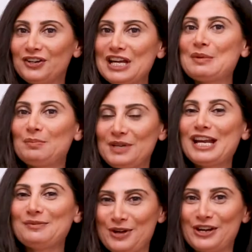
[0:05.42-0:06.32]
cream and
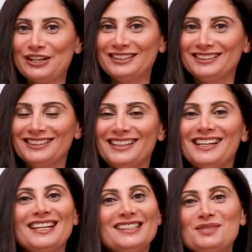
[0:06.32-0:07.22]
peanut butter.
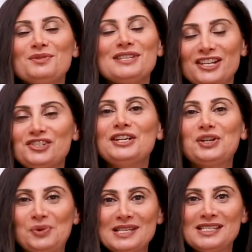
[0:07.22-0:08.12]
This was actually
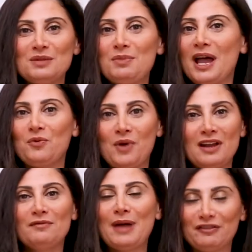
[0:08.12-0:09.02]
requested by
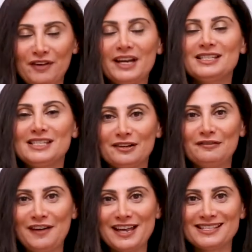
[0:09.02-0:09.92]
one of my very dear
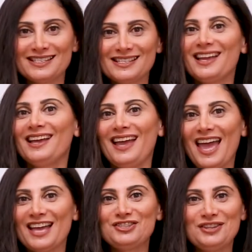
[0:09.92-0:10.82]
friends,
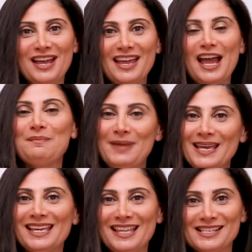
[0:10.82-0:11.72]
and today I'm
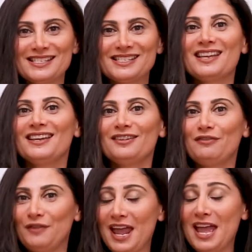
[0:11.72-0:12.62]
baking this
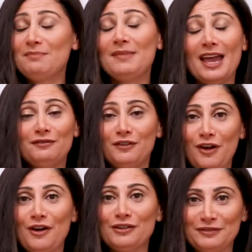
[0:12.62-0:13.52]
for him and
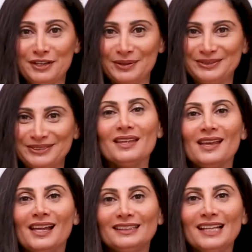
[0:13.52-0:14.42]
for all of you.
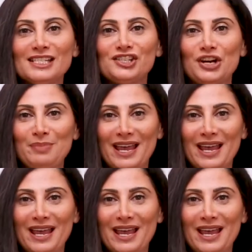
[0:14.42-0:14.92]
Let's start